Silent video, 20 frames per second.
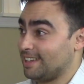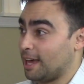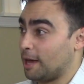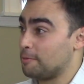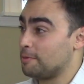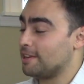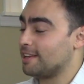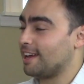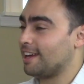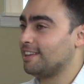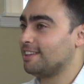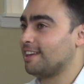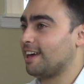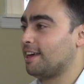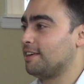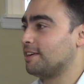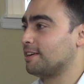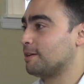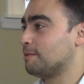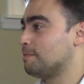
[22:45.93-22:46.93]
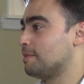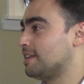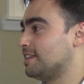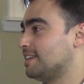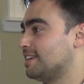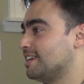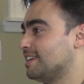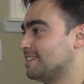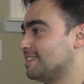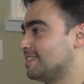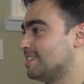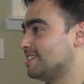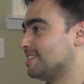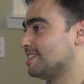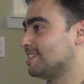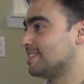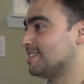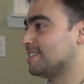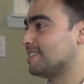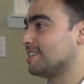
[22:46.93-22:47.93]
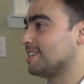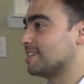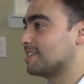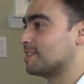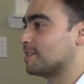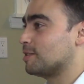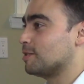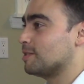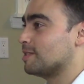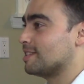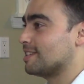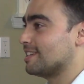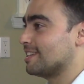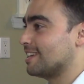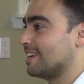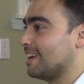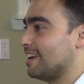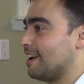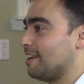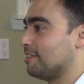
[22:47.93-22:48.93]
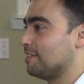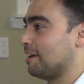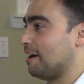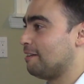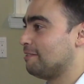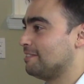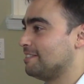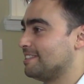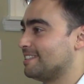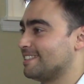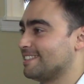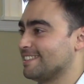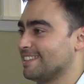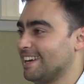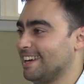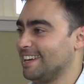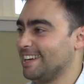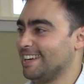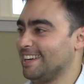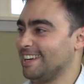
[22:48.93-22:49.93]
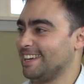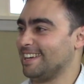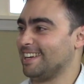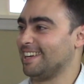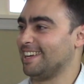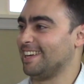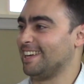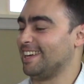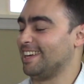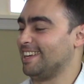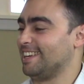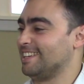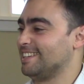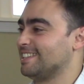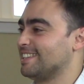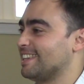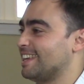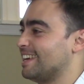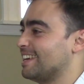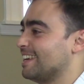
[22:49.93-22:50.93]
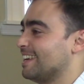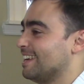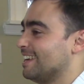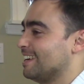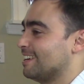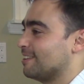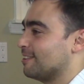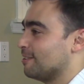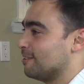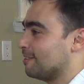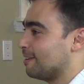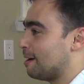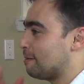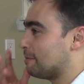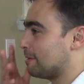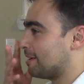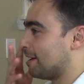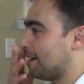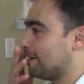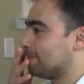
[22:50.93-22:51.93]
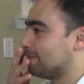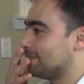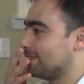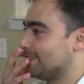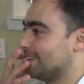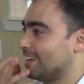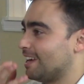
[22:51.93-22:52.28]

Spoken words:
I mean, I think in many cases it's an excuse to get out of the office. And go grab a coffee.